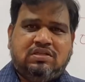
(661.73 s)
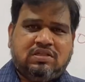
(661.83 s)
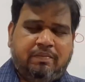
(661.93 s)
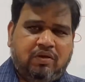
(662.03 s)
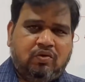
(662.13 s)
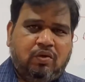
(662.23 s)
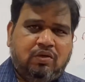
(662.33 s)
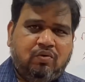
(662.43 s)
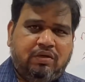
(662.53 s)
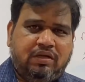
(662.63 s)
it is coming to
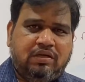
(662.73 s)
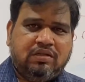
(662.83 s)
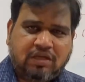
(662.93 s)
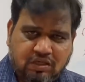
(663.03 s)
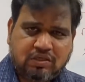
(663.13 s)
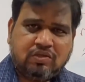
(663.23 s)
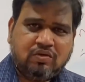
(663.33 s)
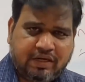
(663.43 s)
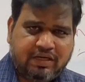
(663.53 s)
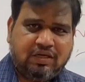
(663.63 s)
120, that is
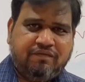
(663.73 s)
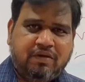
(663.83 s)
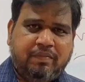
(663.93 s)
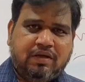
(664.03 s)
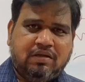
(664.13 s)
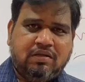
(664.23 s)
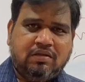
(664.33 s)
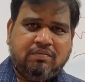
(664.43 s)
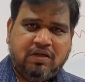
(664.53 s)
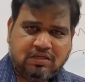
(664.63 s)
also negative feedback
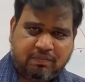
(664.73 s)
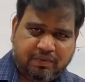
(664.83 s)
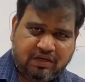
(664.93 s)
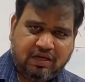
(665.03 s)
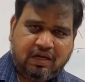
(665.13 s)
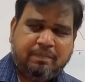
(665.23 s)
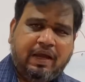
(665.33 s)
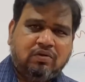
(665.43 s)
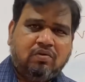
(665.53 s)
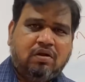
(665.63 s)
because I am bringing it
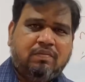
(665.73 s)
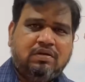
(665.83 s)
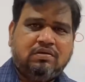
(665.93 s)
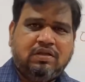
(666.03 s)
back to normal.